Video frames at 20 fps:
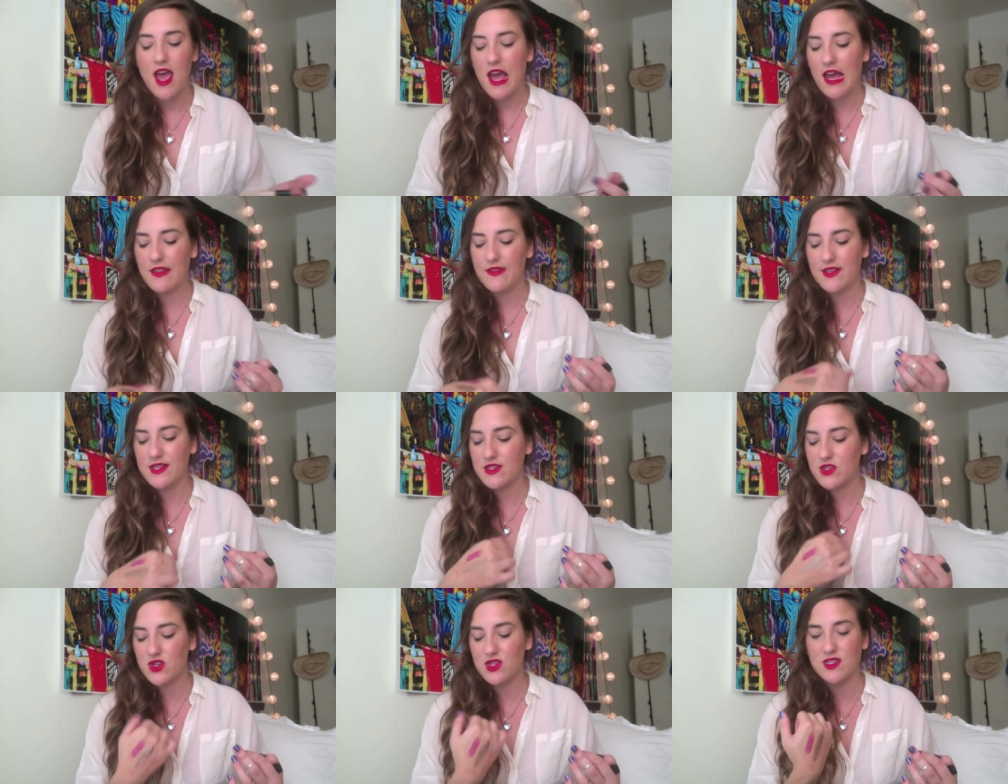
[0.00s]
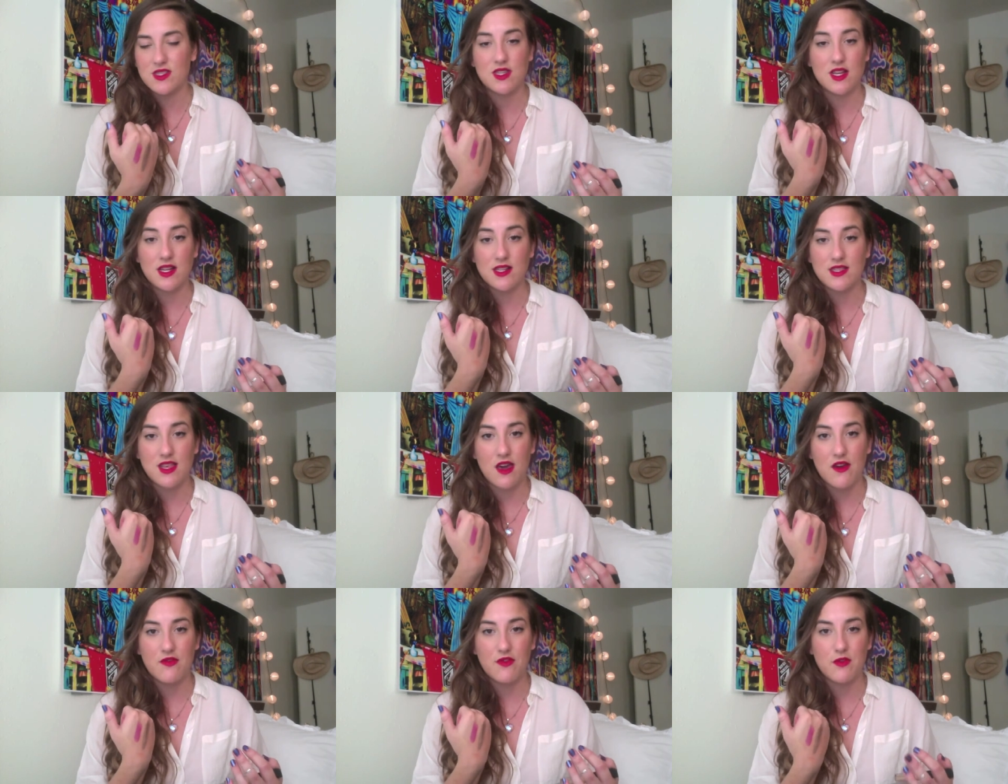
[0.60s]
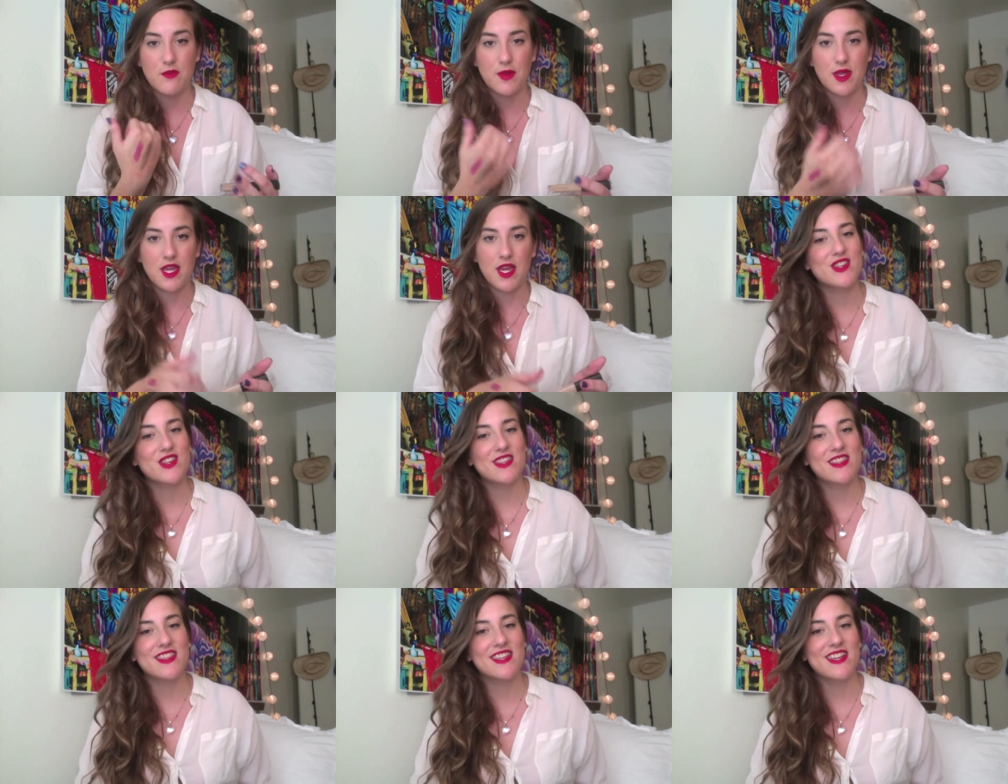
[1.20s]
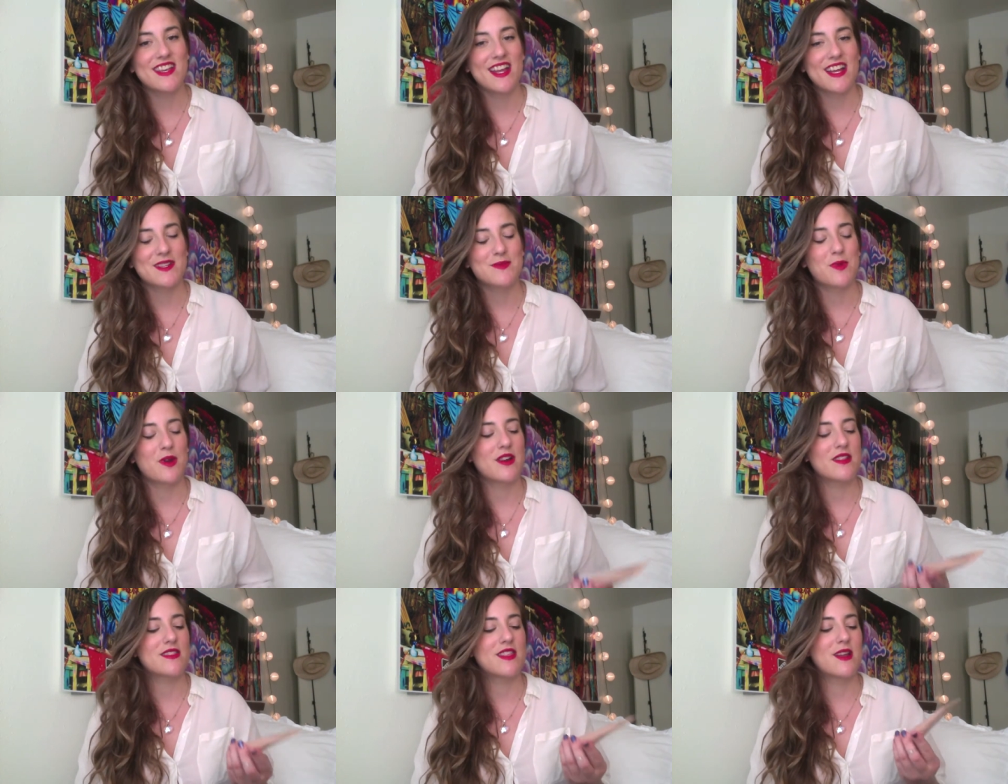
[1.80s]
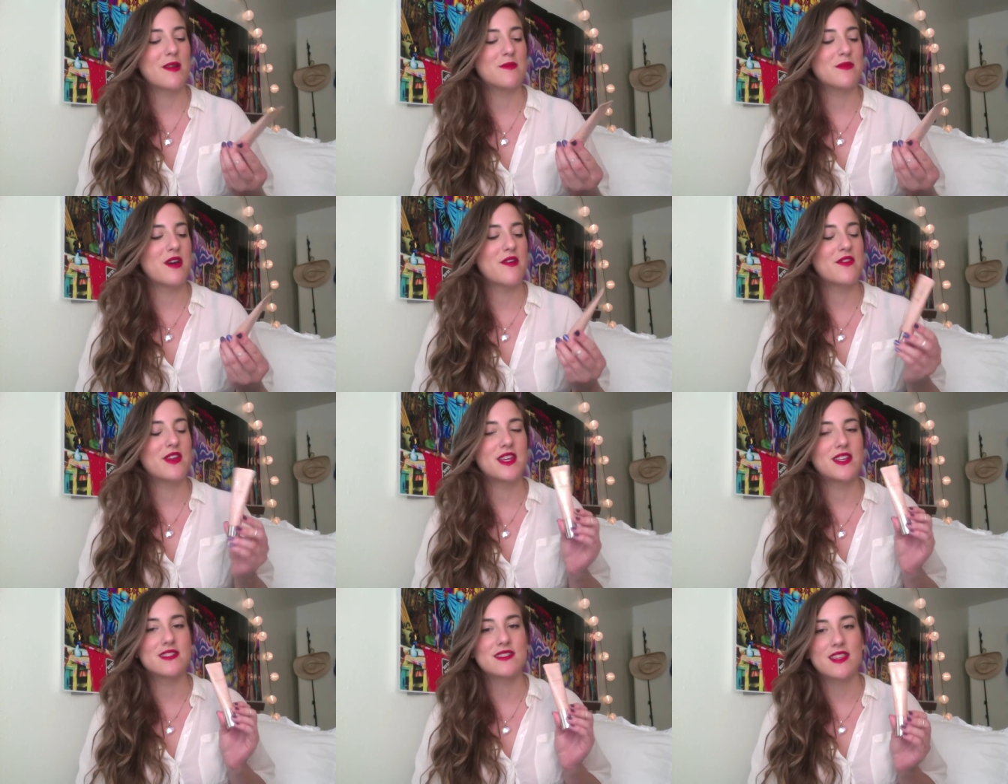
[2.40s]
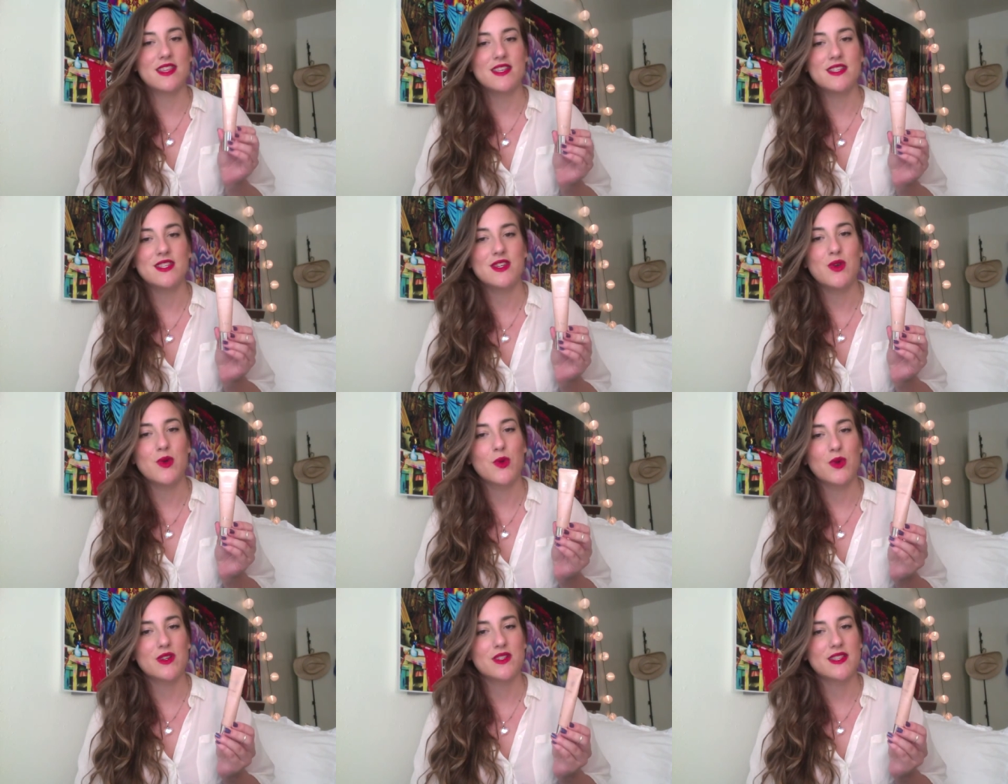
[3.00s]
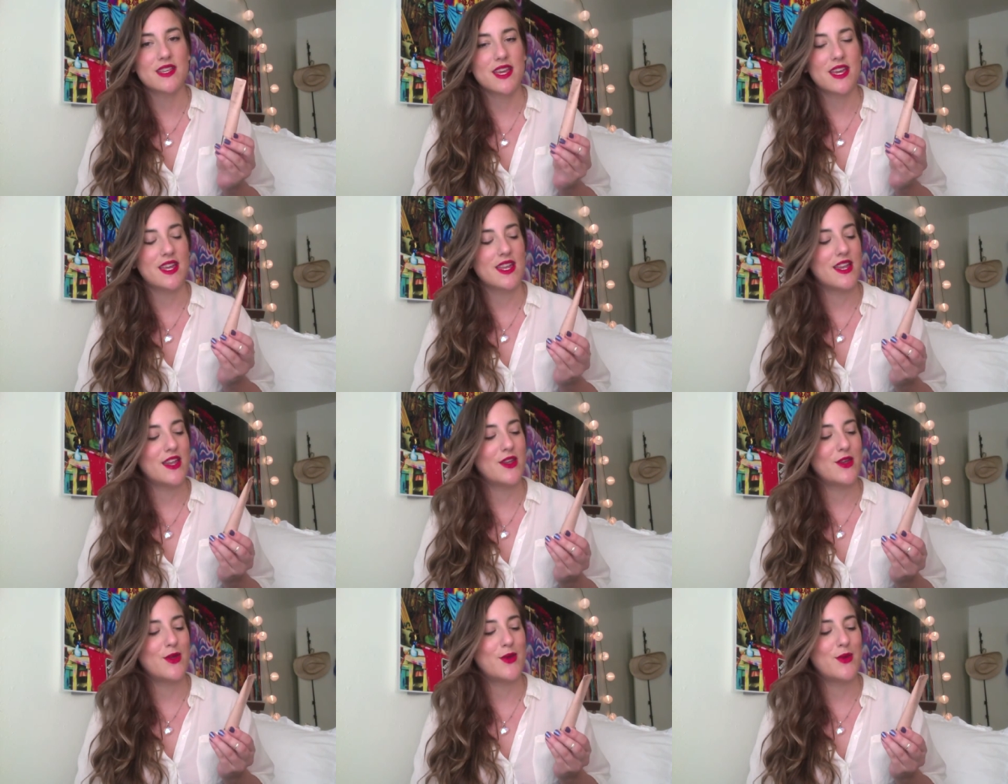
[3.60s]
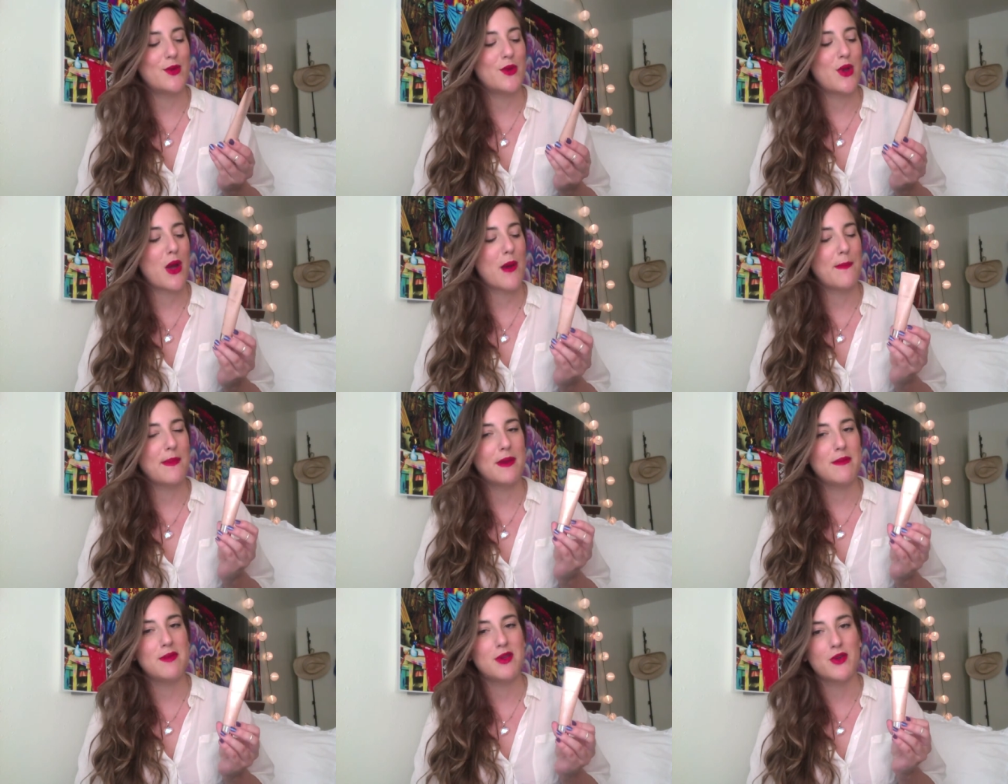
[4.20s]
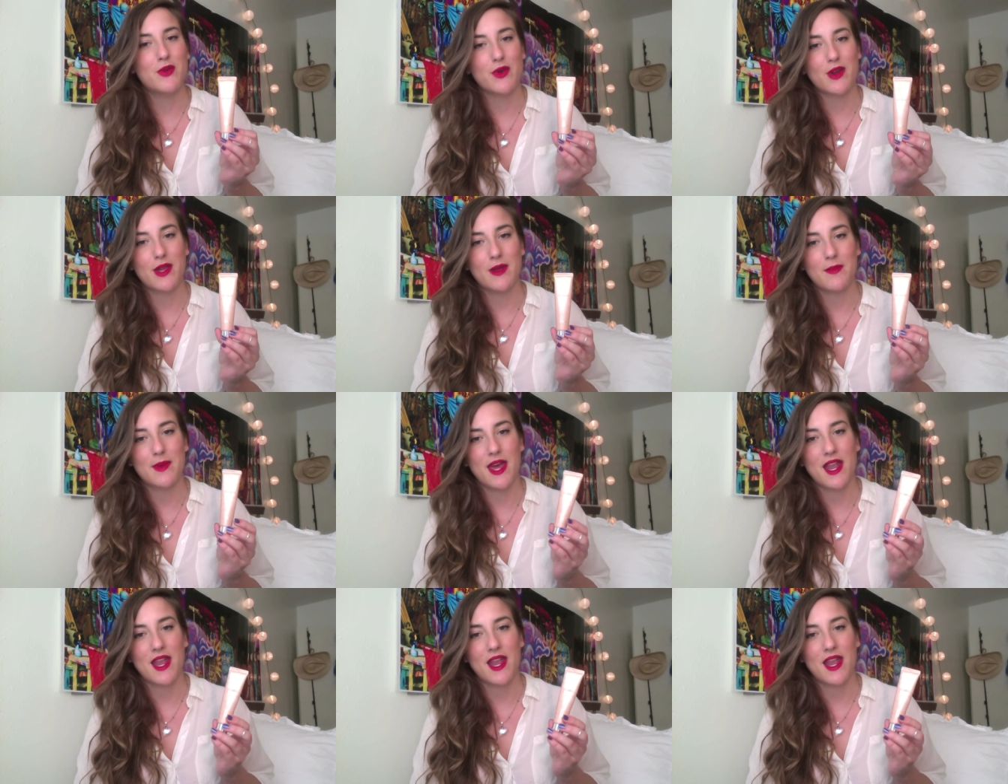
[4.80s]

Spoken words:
and this just does that for me. The next product that I'm loving is the Dior Skin Nude BB Cream,